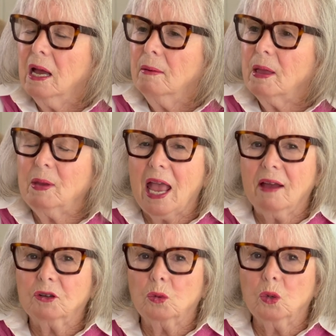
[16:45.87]
maybe
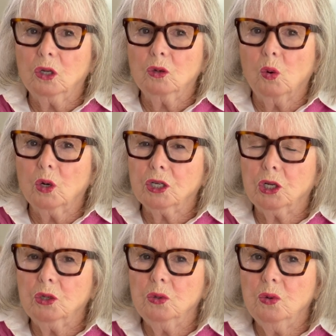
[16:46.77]
after World War
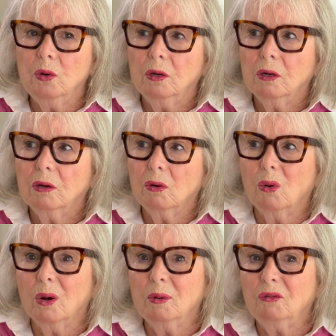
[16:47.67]
II
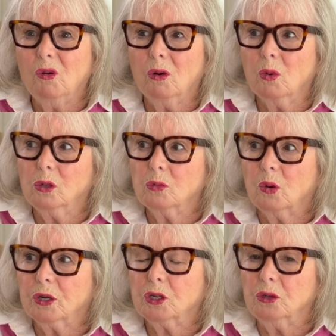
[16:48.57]
or before World
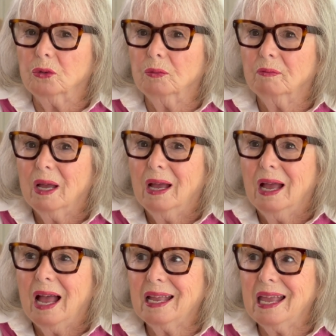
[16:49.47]
War II.
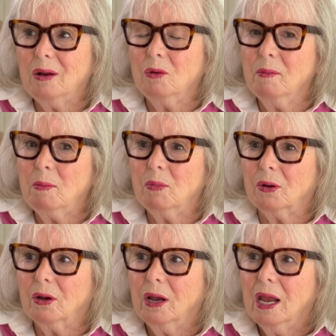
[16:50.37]
I can't
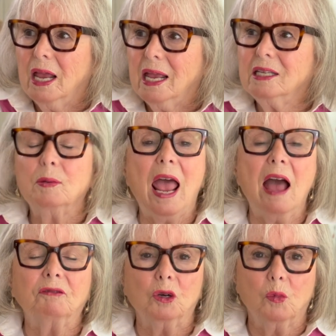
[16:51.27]
remember. It's
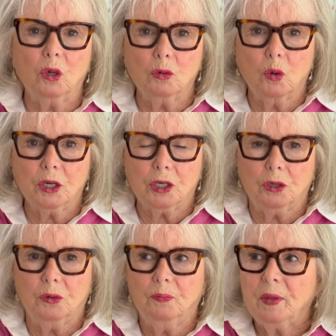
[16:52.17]
after World War
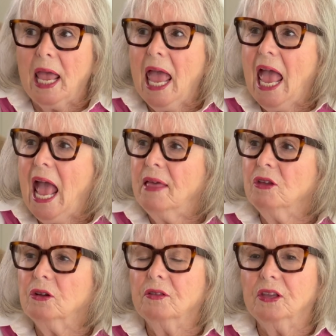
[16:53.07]
II, and
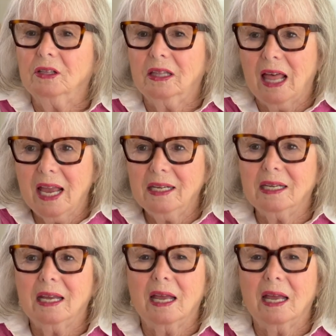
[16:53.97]
they're they're light.